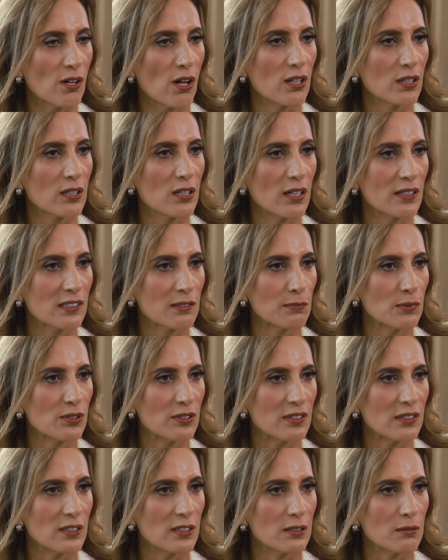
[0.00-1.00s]
Holocaust
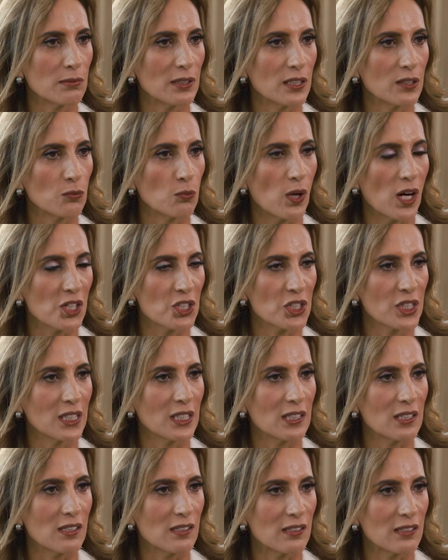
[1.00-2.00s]
Museum in
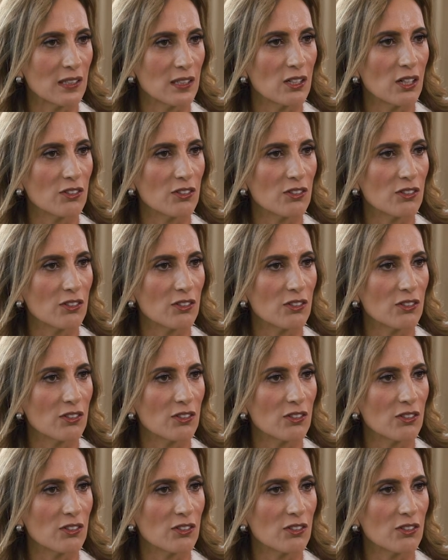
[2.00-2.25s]
Washington, D.C.